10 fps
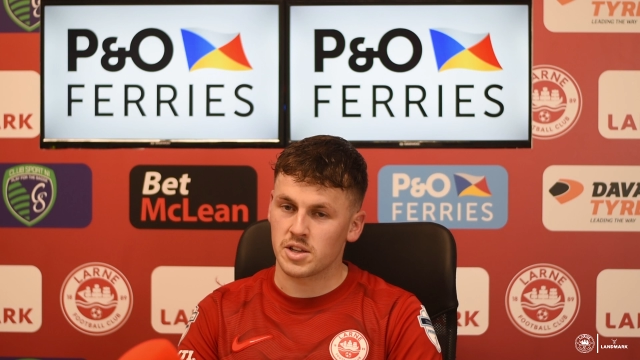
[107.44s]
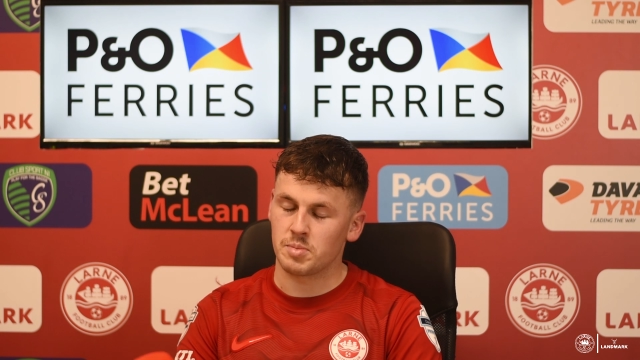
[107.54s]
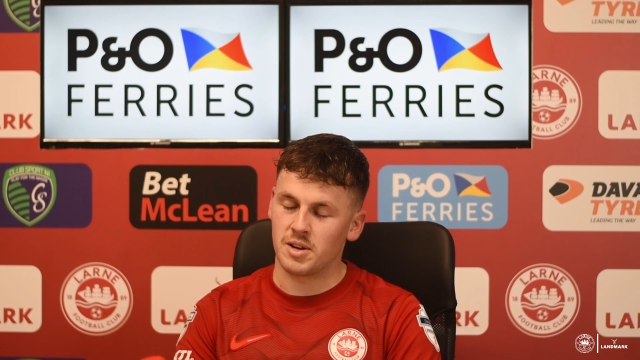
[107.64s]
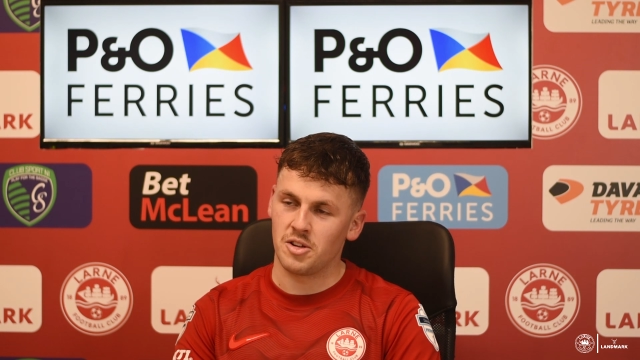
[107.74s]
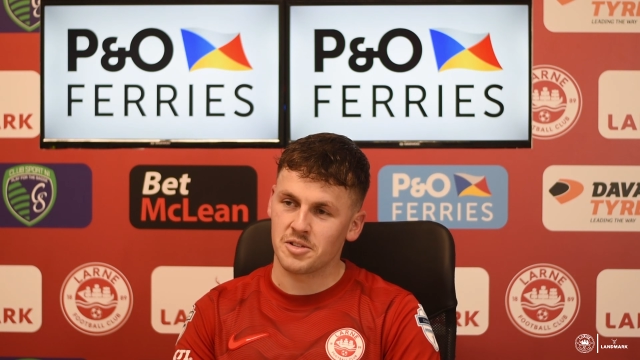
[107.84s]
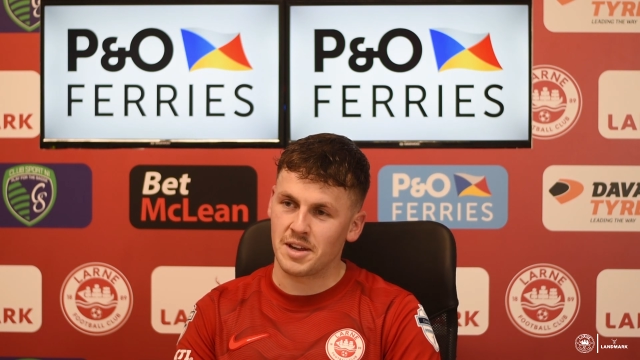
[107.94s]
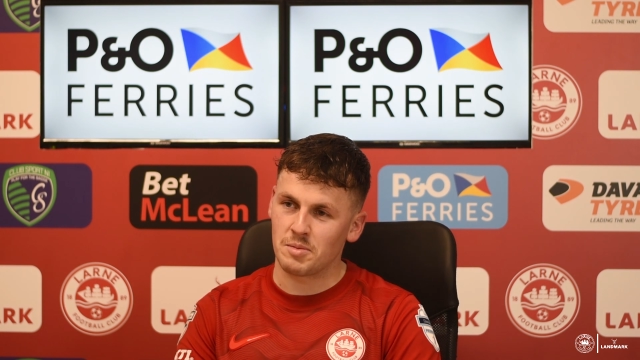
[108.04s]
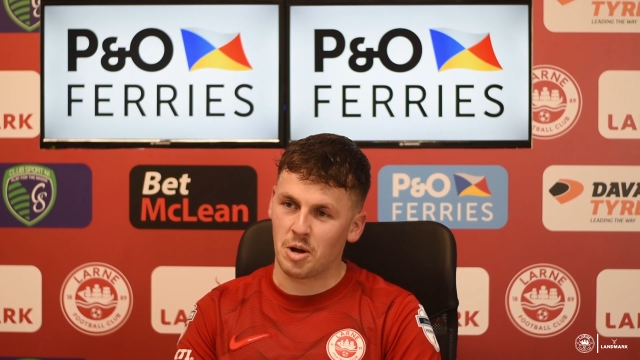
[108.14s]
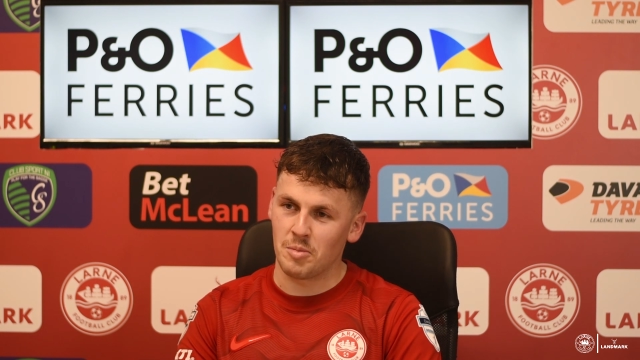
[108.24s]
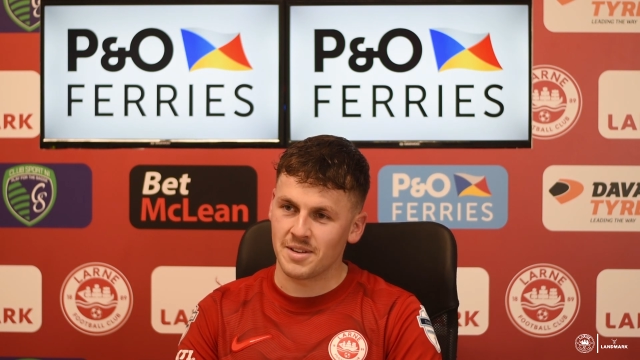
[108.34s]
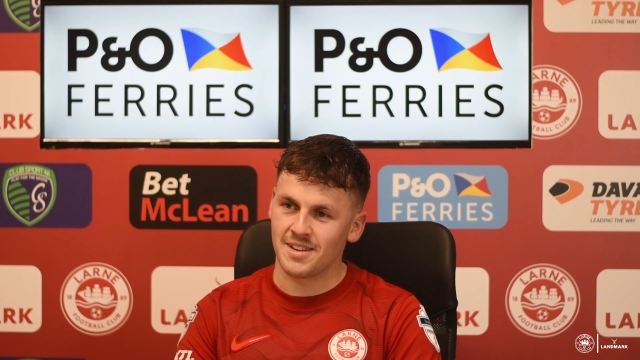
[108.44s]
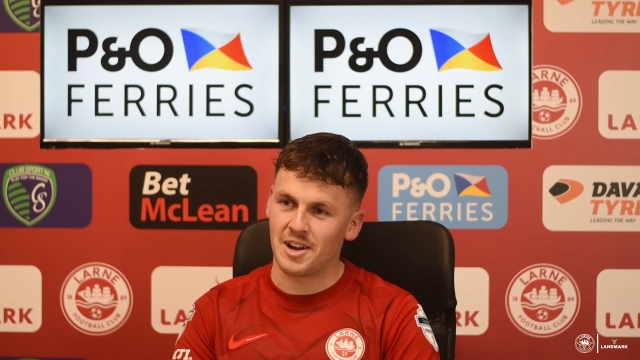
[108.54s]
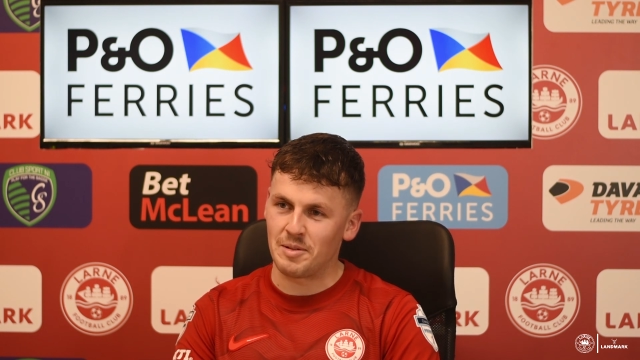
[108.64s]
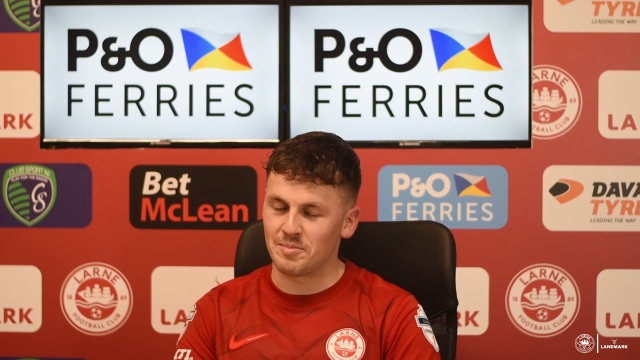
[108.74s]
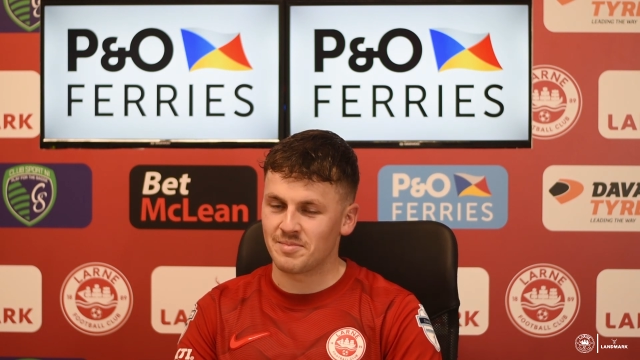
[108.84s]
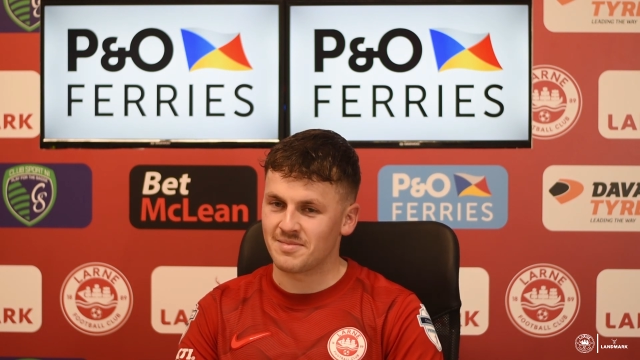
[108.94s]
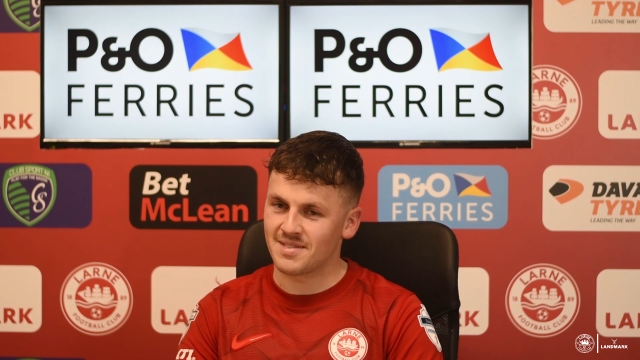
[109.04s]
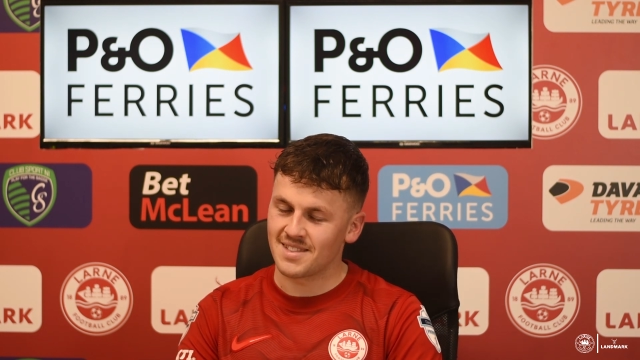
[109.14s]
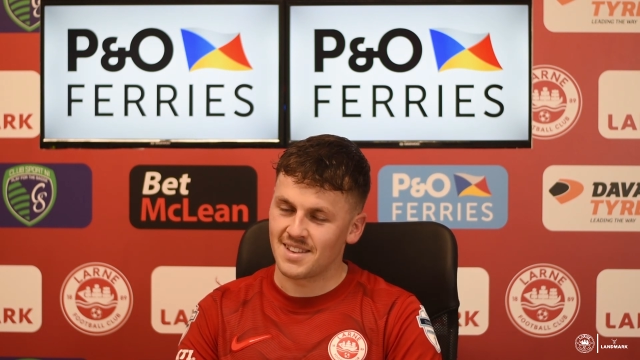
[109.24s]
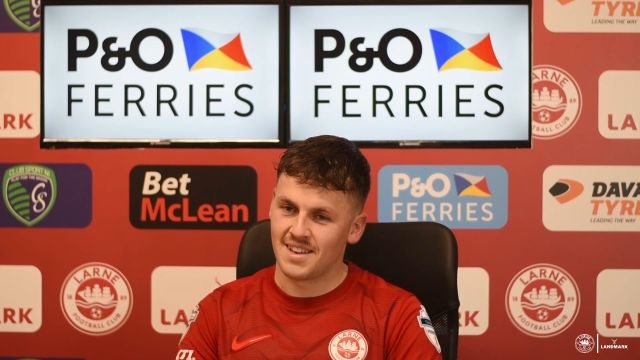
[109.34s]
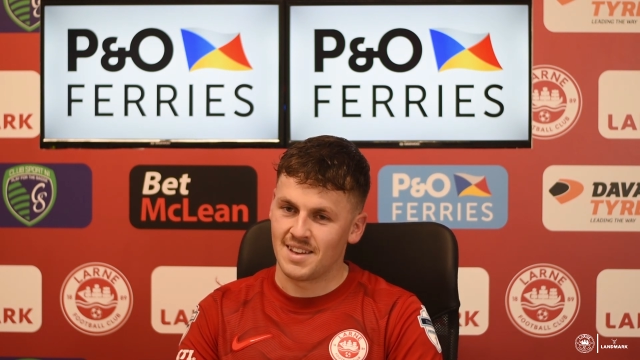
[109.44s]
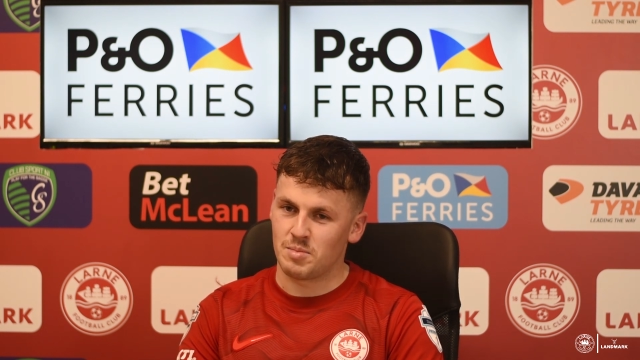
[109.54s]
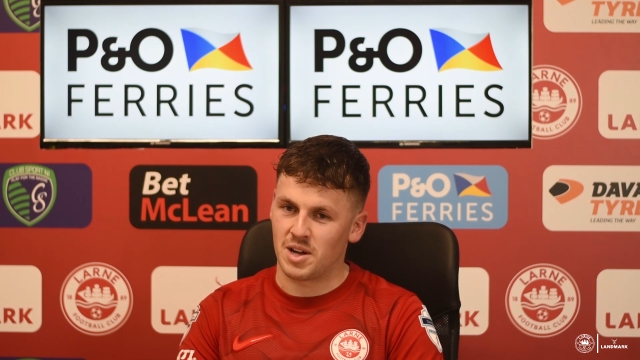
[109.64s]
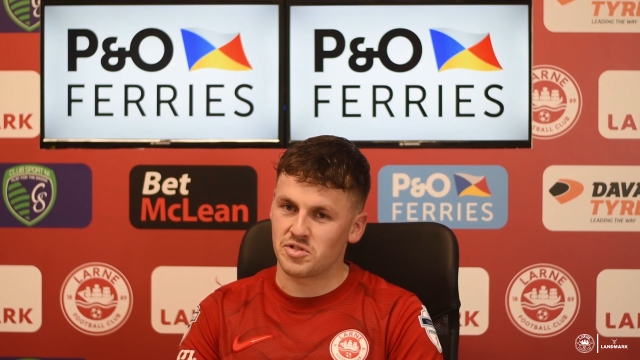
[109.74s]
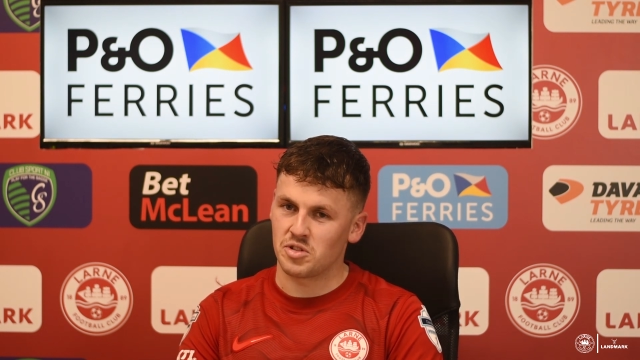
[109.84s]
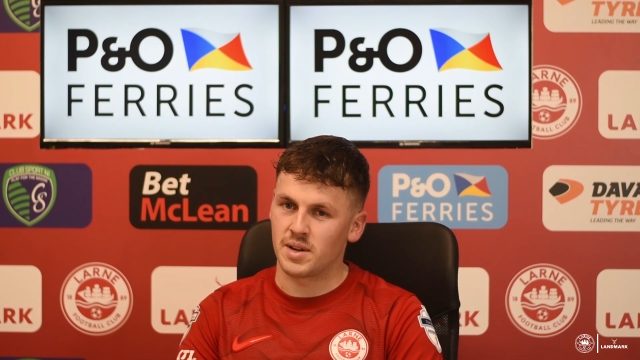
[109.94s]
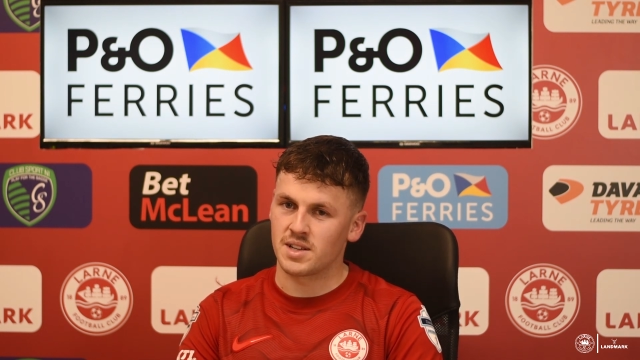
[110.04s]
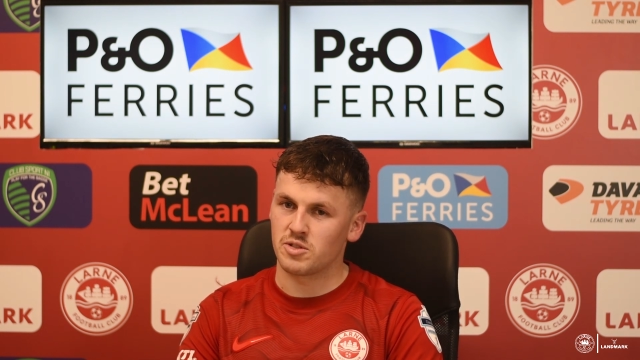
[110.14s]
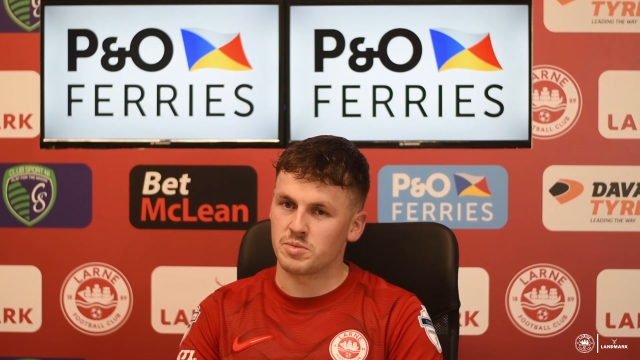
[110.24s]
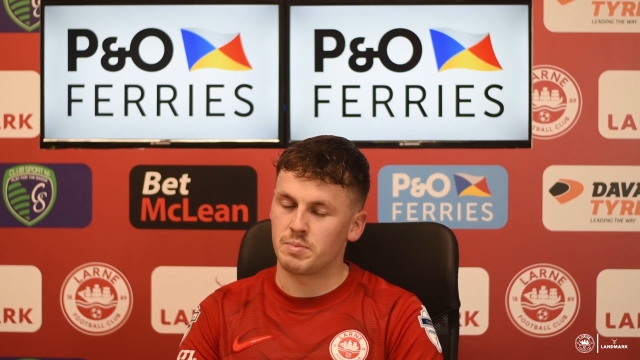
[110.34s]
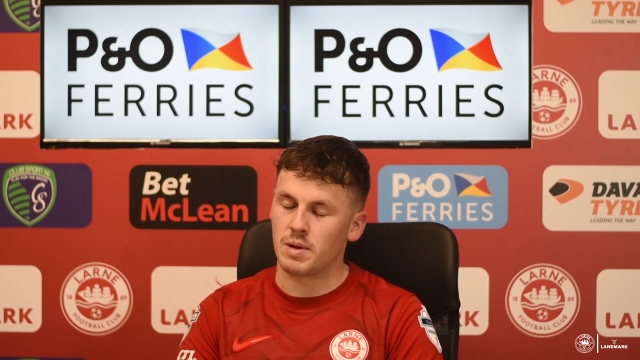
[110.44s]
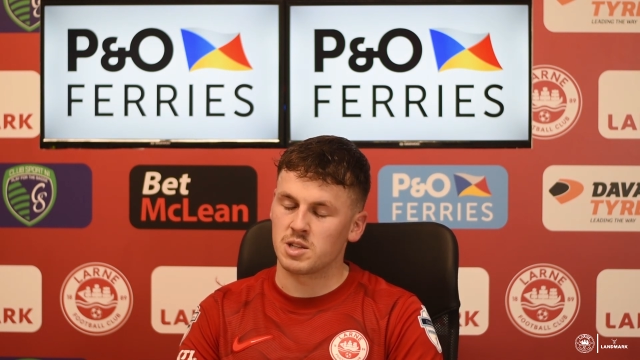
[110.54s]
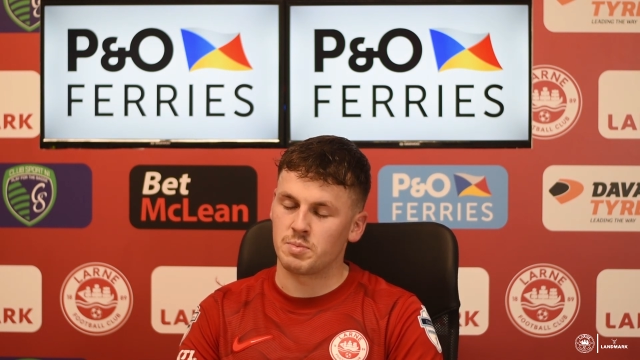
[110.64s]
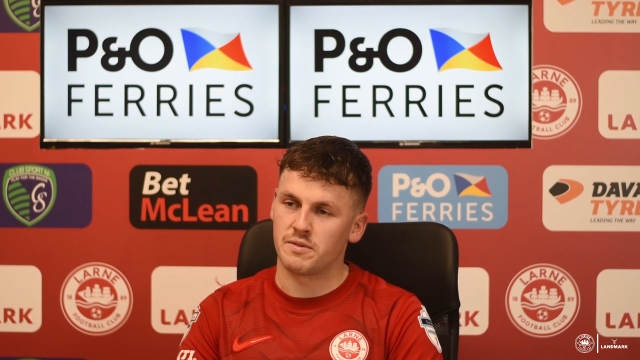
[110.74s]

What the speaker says: it's been a long time coming. Past few weeks has been